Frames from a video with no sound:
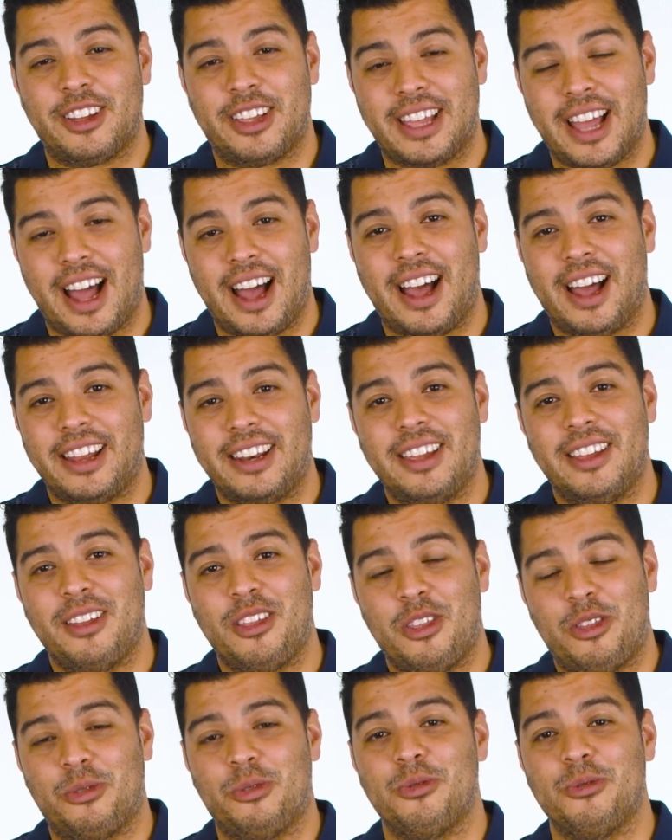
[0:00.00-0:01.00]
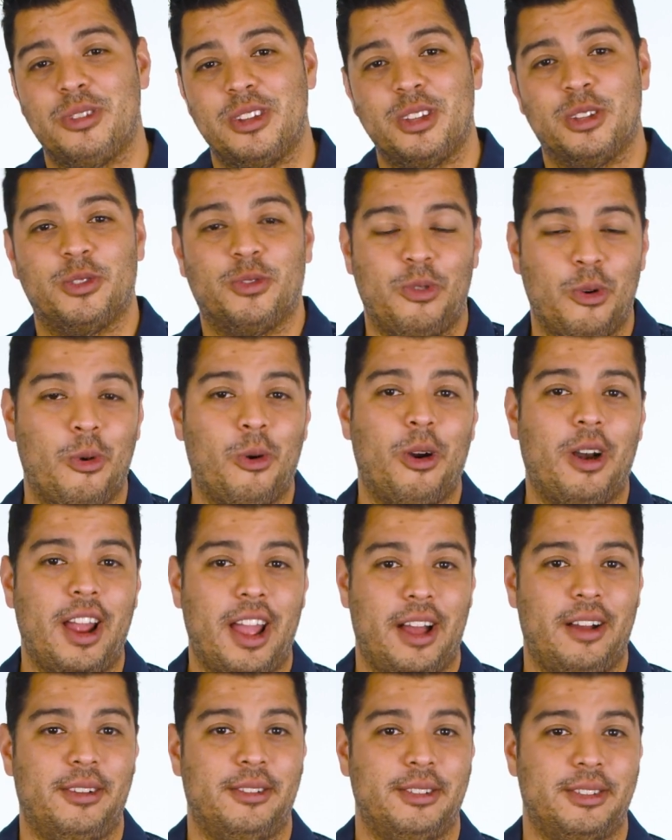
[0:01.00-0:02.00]
God through these four
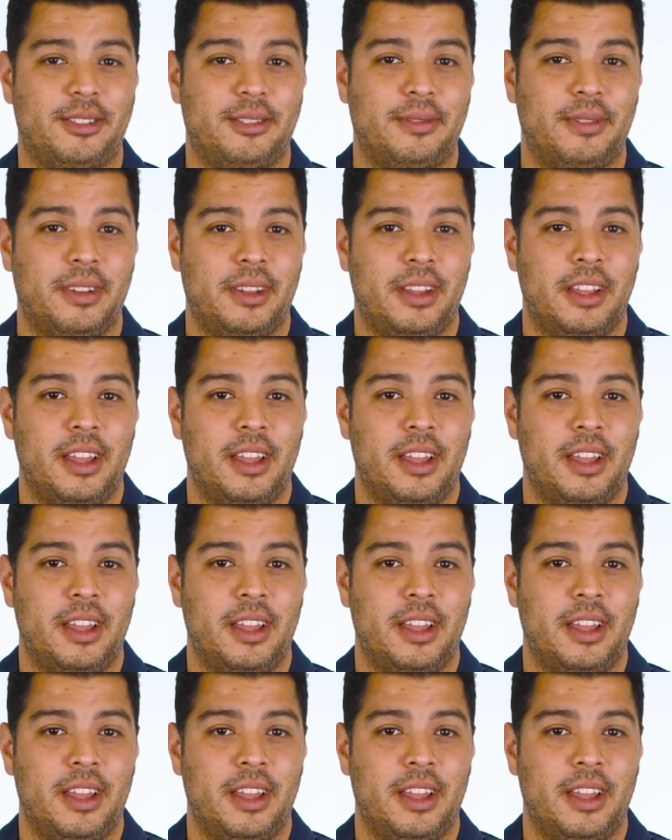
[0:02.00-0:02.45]
L's.